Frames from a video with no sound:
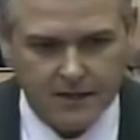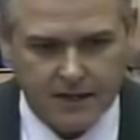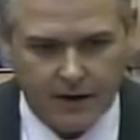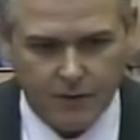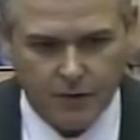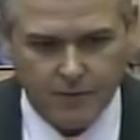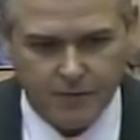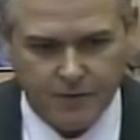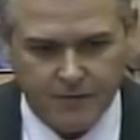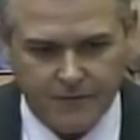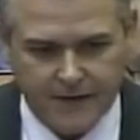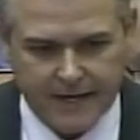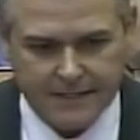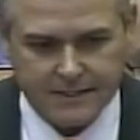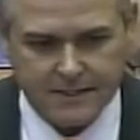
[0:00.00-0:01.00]
that would
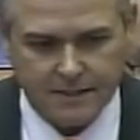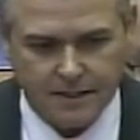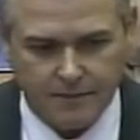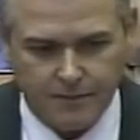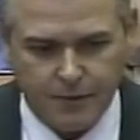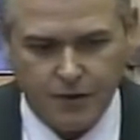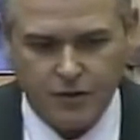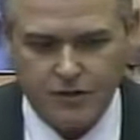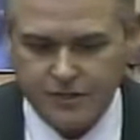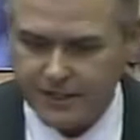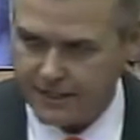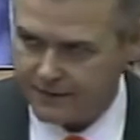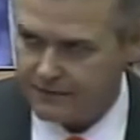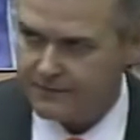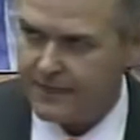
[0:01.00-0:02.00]
prevent a
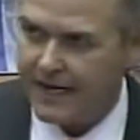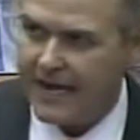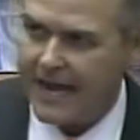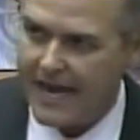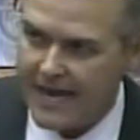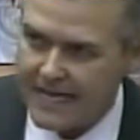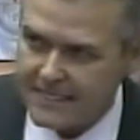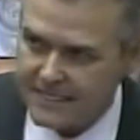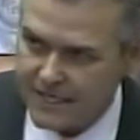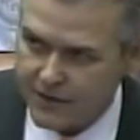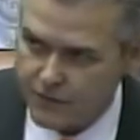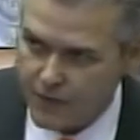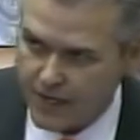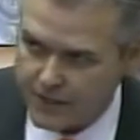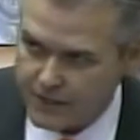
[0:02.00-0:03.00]
person that has
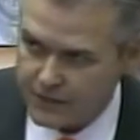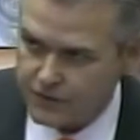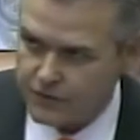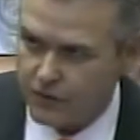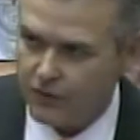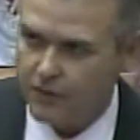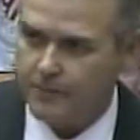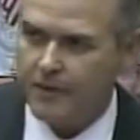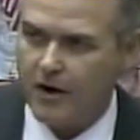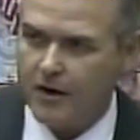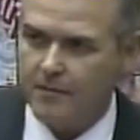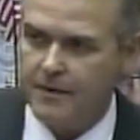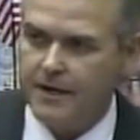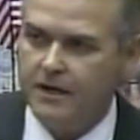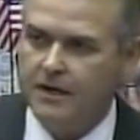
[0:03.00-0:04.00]
a rent-controlled
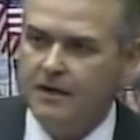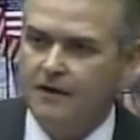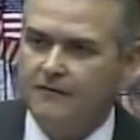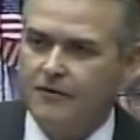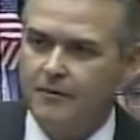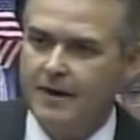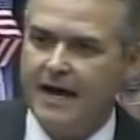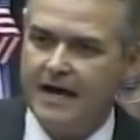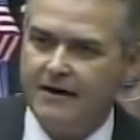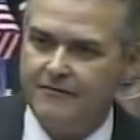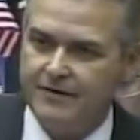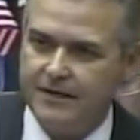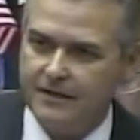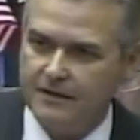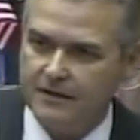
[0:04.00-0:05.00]
apartment from
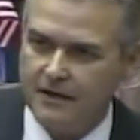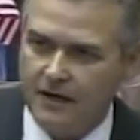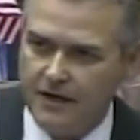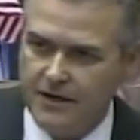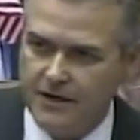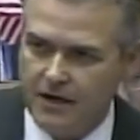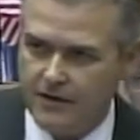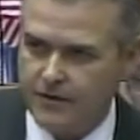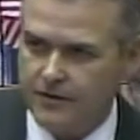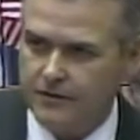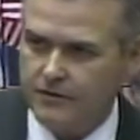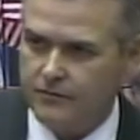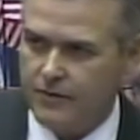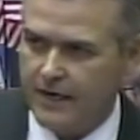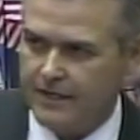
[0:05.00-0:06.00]
having
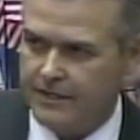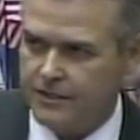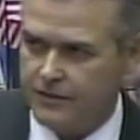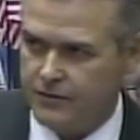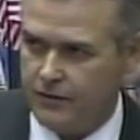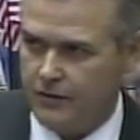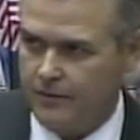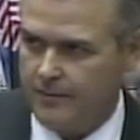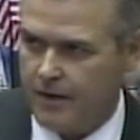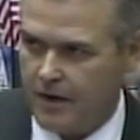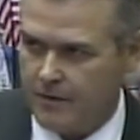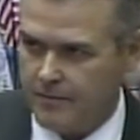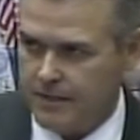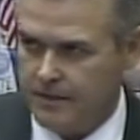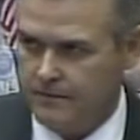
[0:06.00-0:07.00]
another rent-controlled
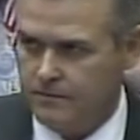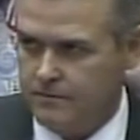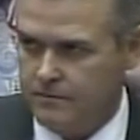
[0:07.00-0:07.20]
apartment?